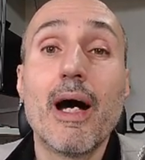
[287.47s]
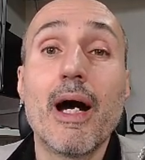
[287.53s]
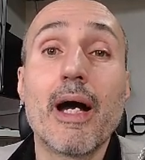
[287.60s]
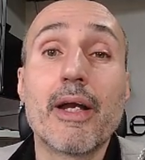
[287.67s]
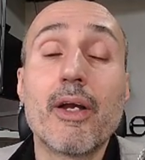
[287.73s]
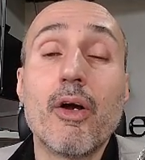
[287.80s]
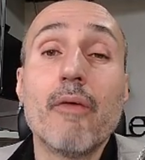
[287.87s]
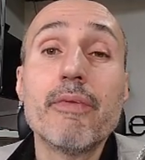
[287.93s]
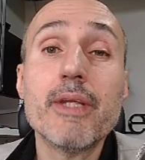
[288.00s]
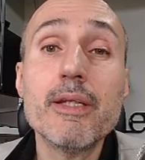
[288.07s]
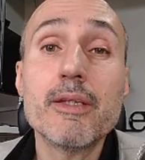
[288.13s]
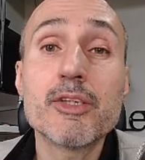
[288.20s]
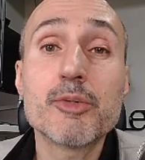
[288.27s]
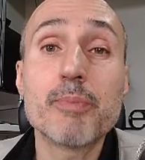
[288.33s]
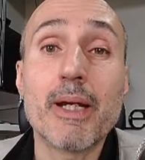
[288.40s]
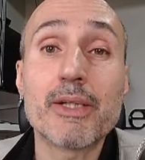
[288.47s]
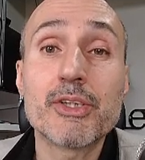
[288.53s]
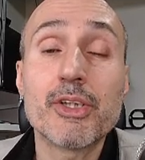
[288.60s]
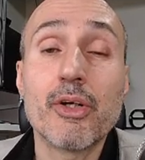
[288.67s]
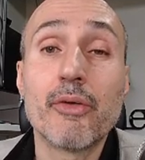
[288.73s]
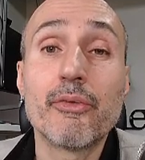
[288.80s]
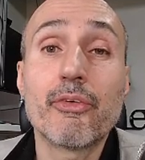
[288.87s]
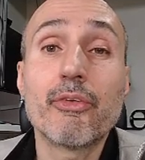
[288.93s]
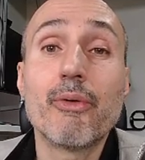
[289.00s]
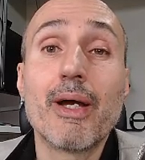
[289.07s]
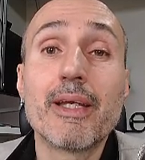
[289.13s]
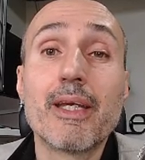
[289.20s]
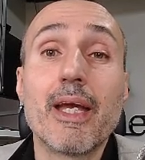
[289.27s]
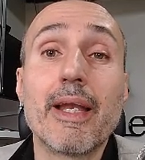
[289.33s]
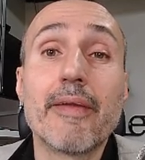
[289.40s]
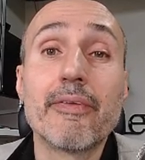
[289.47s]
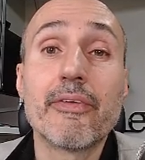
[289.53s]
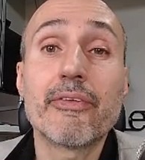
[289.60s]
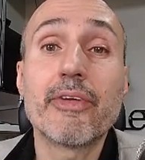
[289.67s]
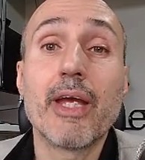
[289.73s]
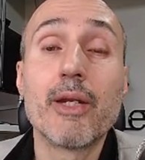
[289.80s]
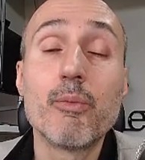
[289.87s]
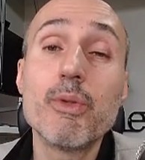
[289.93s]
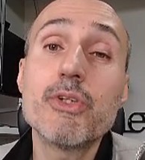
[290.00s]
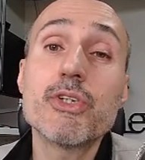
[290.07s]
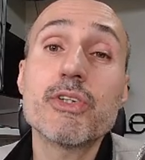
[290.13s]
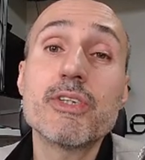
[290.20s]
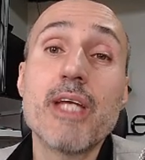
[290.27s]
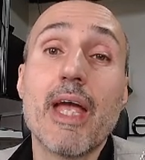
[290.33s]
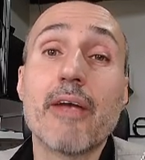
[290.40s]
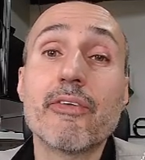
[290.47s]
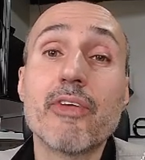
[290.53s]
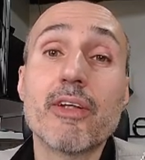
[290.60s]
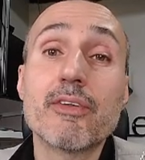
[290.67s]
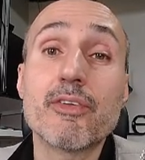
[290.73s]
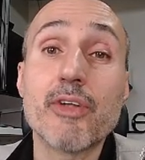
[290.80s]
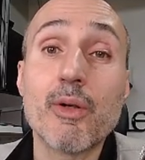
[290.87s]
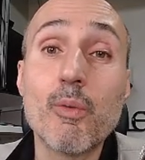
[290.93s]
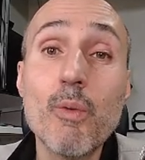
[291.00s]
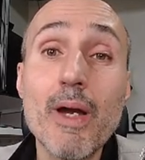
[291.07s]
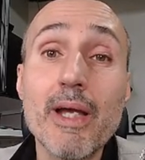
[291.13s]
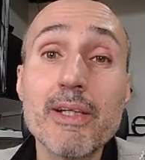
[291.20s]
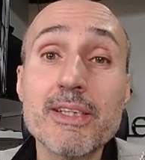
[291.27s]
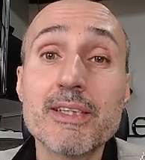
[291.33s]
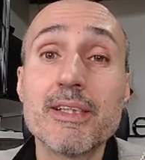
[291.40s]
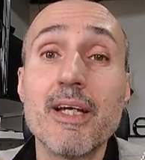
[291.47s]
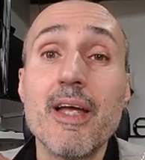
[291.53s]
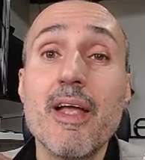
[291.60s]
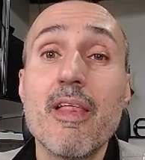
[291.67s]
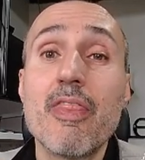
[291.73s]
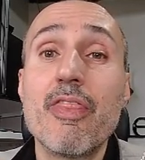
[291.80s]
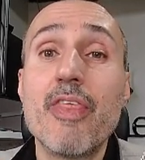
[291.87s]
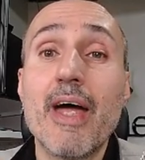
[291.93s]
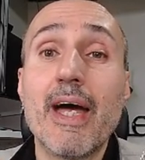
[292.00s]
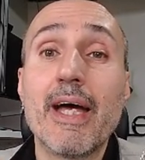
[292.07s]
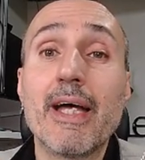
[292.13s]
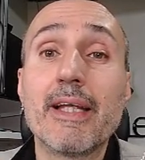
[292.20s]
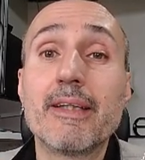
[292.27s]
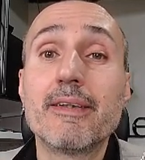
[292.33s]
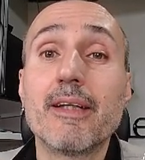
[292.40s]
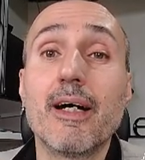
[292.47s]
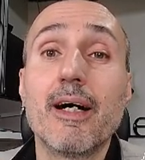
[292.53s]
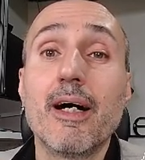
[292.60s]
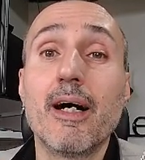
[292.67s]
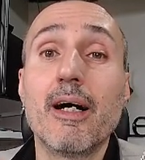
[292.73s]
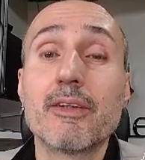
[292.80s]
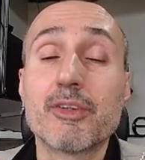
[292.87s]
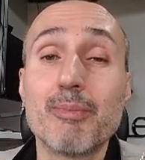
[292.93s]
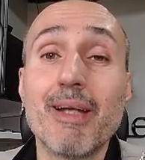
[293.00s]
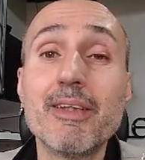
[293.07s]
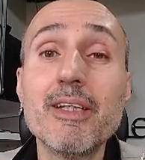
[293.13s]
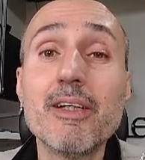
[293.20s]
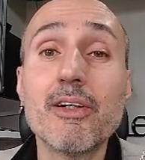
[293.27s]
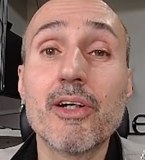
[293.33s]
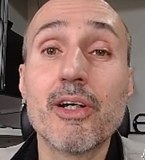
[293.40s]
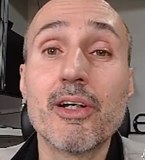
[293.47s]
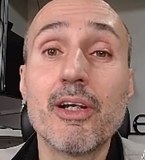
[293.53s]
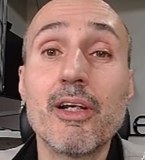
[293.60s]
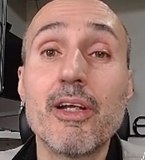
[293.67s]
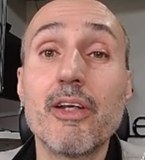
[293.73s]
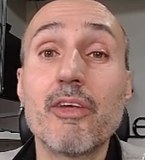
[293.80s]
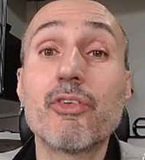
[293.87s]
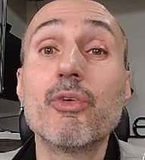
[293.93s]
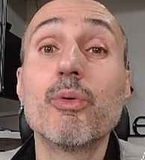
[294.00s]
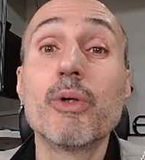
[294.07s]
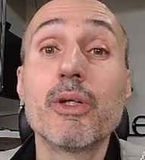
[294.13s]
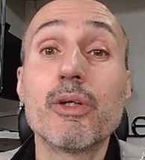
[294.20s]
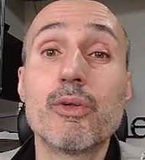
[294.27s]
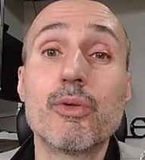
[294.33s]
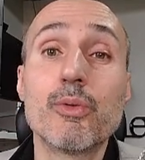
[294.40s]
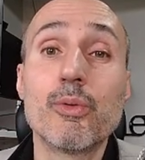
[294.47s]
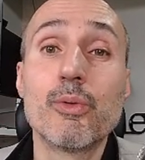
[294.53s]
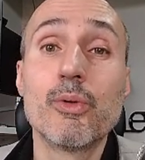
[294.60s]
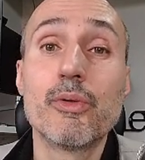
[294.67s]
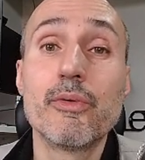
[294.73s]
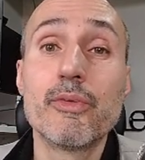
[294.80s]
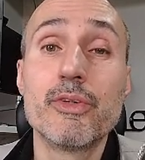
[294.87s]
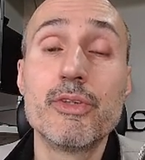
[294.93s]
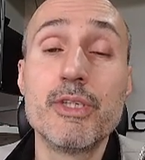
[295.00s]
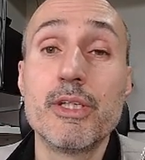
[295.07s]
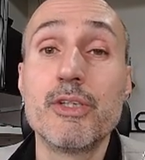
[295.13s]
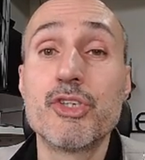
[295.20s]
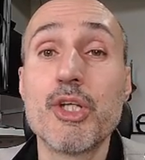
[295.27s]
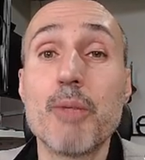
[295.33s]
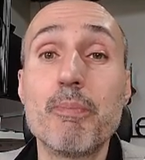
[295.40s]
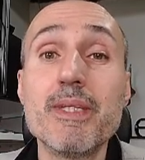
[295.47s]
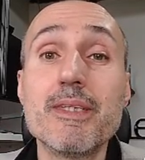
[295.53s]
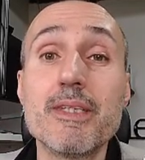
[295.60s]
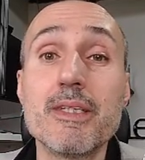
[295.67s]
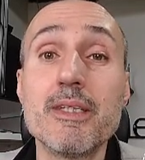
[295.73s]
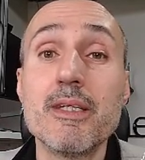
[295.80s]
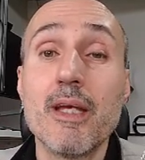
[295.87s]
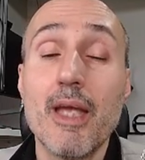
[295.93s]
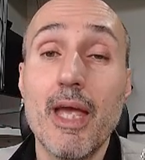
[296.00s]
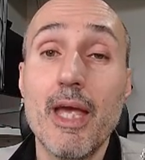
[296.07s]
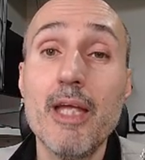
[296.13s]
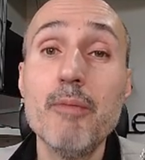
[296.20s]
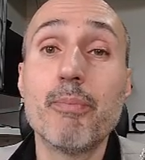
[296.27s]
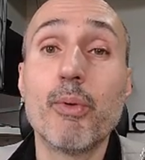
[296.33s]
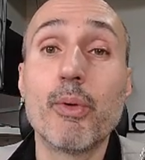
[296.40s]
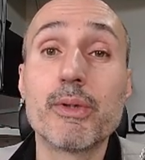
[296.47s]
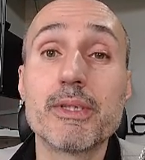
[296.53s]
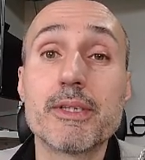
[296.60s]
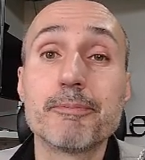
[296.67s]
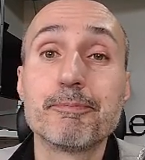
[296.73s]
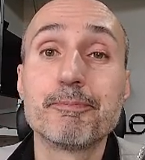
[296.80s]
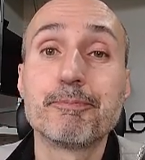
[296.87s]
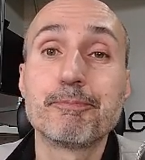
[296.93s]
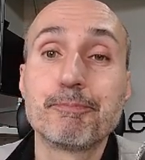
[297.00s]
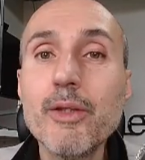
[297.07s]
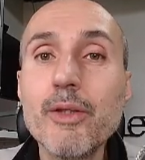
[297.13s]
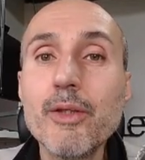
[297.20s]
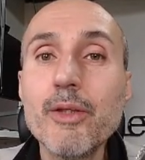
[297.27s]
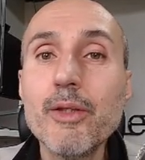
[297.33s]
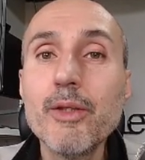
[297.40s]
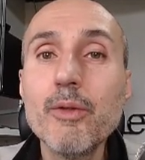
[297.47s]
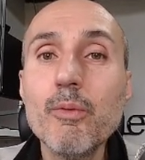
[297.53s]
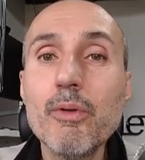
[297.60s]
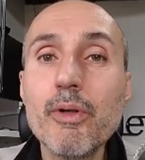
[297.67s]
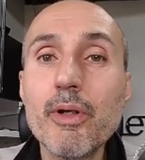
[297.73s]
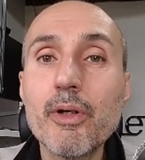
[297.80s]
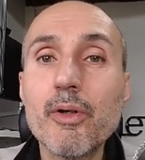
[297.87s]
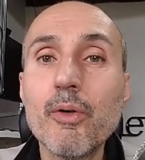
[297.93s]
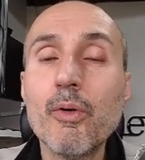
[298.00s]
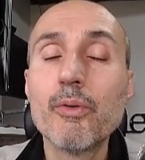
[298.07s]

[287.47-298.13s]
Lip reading: content inspection so I can understand which is the exact request that semantic kernel is doing to the GPT endpoint. I don't want to go